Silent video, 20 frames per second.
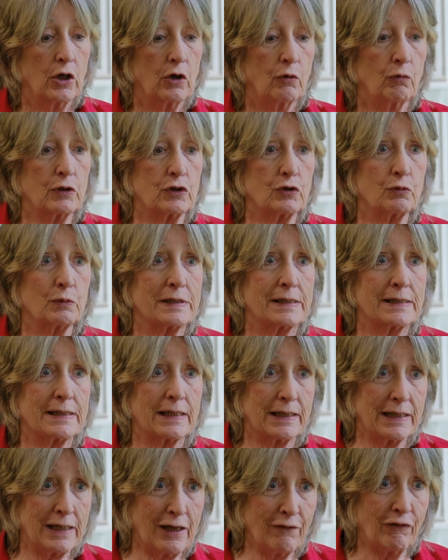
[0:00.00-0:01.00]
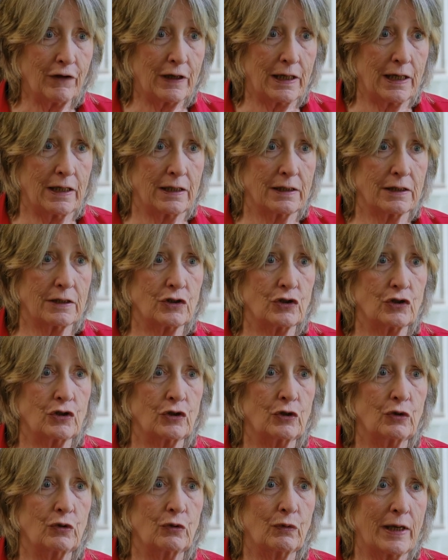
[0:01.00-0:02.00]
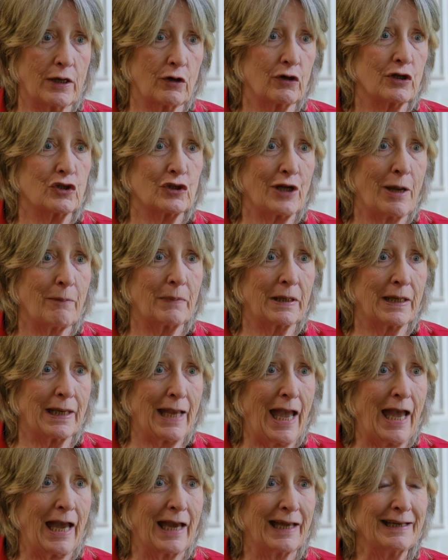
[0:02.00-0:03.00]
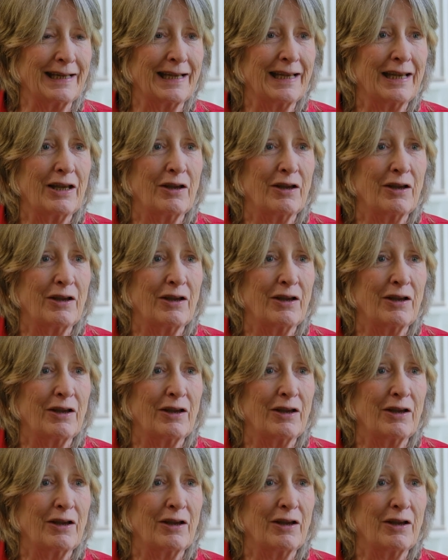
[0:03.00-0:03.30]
which was significant to Carrie Chapman Catt